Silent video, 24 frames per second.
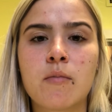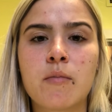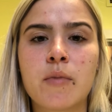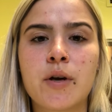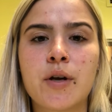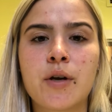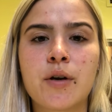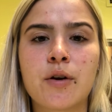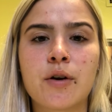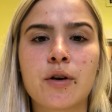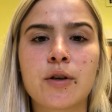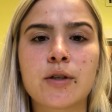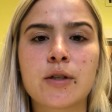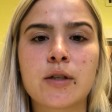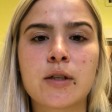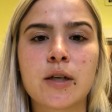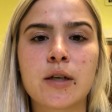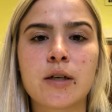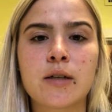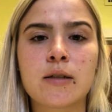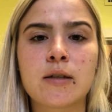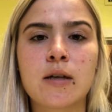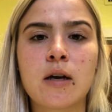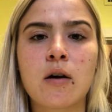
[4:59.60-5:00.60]
in your
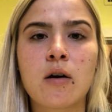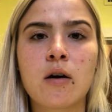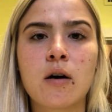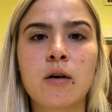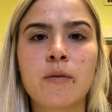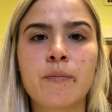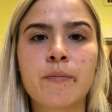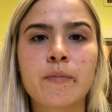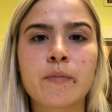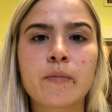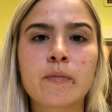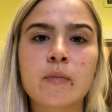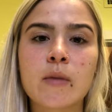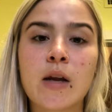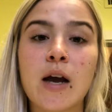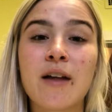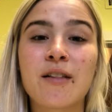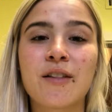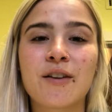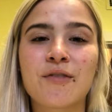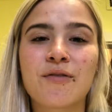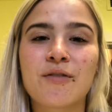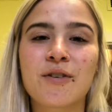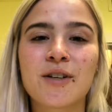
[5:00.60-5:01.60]
states at all? I
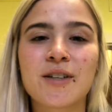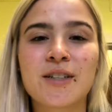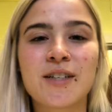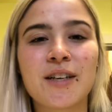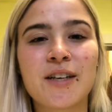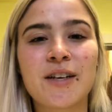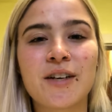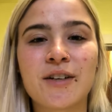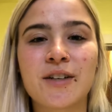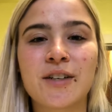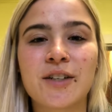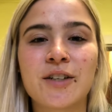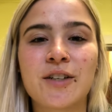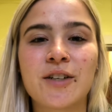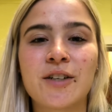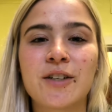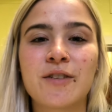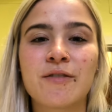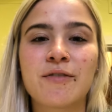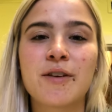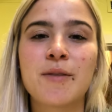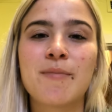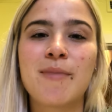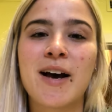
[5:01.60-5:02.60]
look forward to hearing
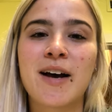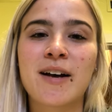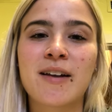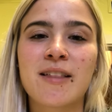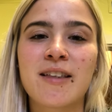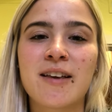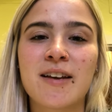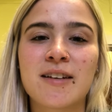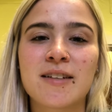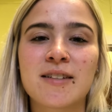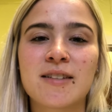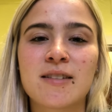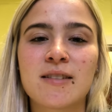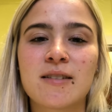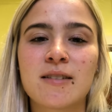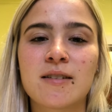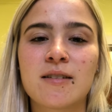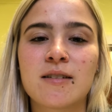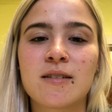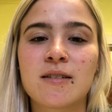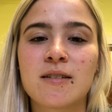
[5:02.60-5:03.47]
your feedback. Thanks.